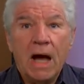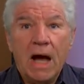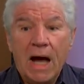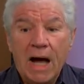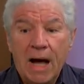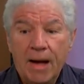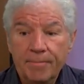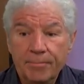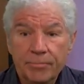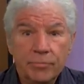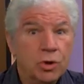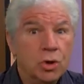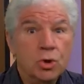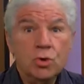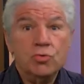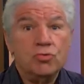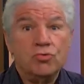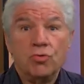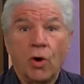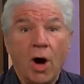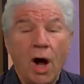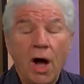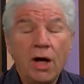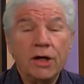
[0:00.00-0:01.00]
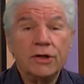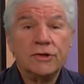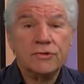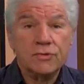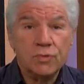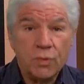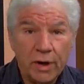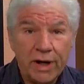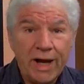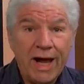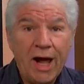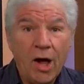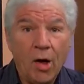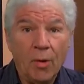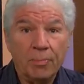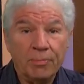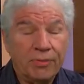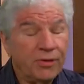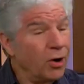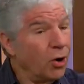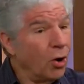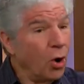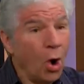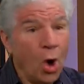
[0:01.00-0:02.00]
Um, new drugs would help.
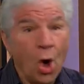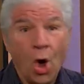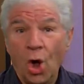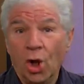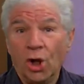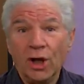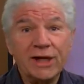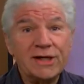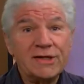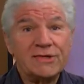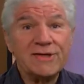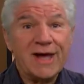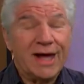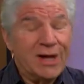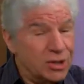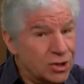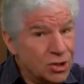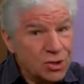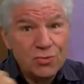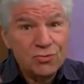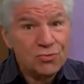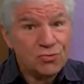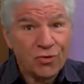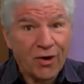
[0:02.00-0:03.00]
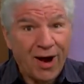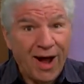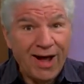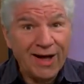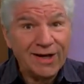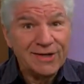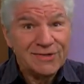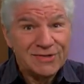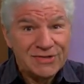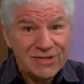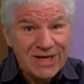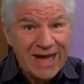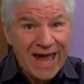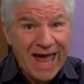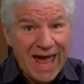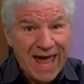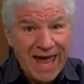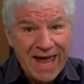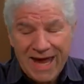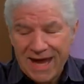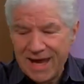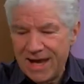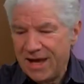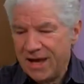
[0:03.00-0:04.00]
They're all excited. New drugs,
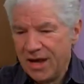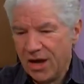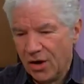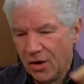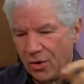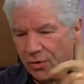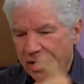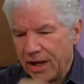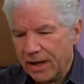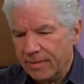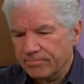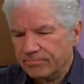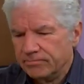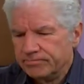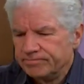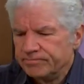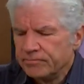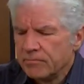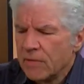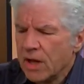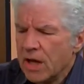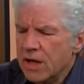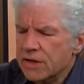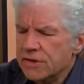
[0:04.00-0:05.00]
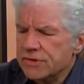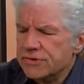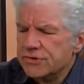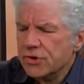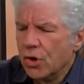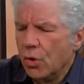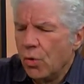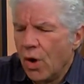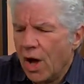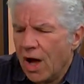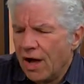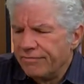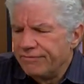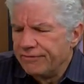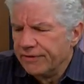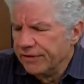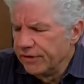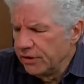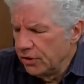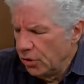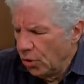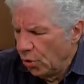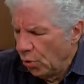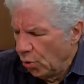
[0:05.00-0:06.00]
yay! Okay, so often
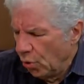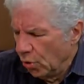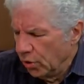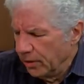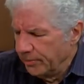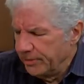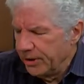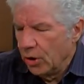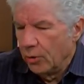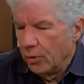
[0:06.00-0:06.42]
the goal, let me